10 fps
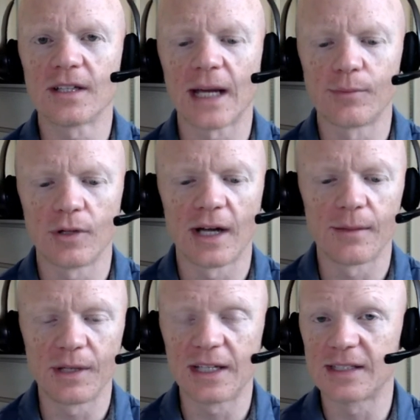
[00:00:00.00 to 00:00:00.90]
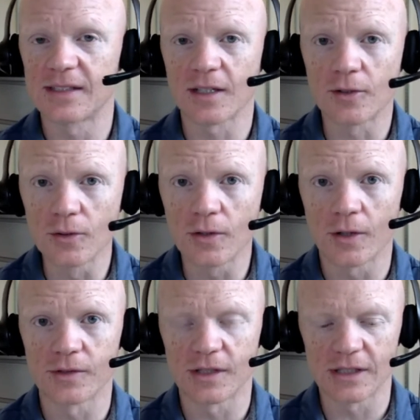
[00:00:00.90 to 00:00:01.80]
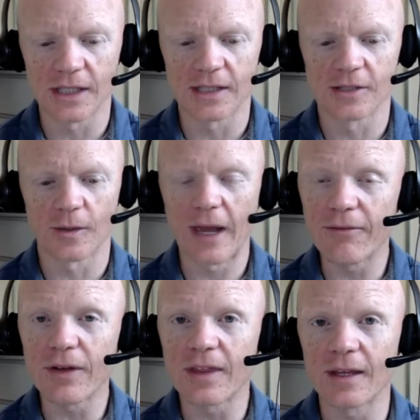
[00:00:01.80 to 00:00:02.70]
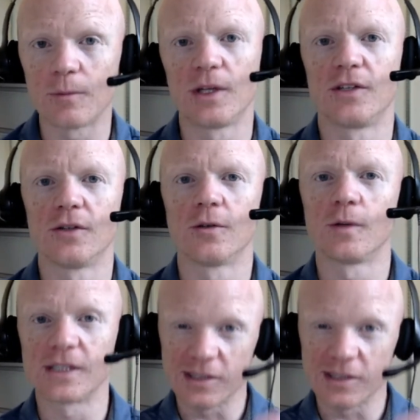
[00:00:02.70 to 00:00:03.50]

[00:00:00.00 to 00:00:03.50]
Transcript: at type two diabetes as a glucose disease. So everything we do is